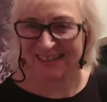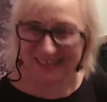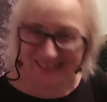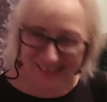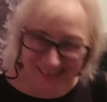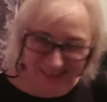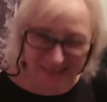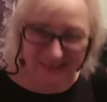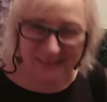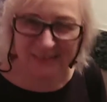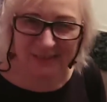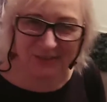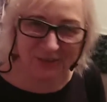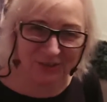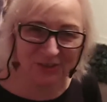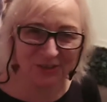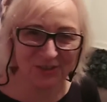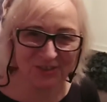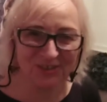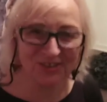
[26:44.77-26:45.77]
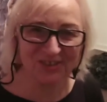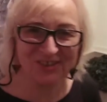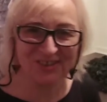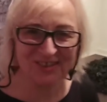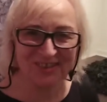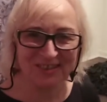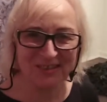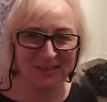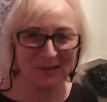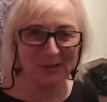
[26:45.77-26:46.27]
you know, da da da da
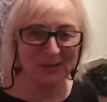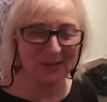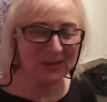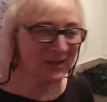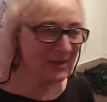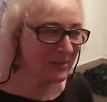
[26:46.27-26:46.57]
da.